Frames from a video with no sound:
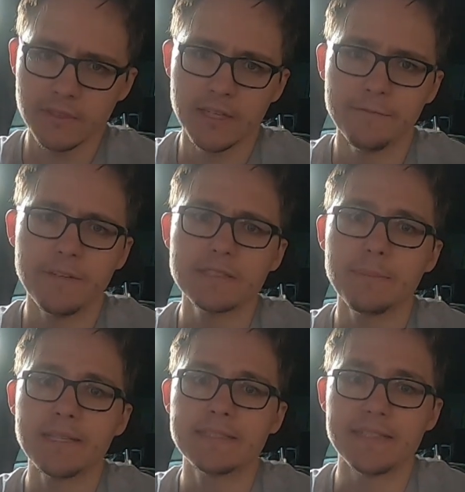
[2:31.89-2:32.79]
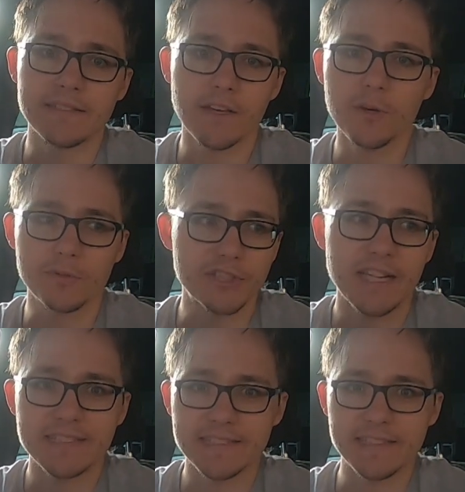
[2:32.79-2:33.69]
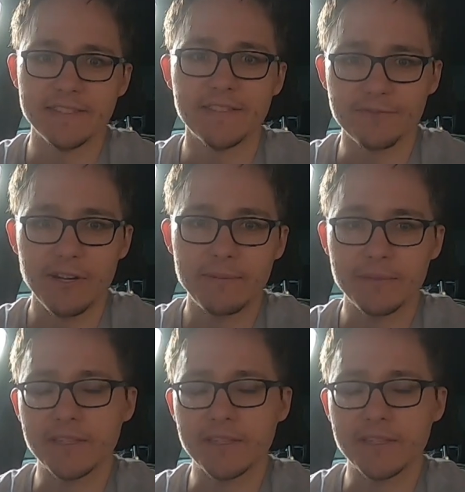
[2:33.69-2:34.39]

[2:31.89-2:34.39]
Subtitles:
And fundamentally, the whole chassis and the frame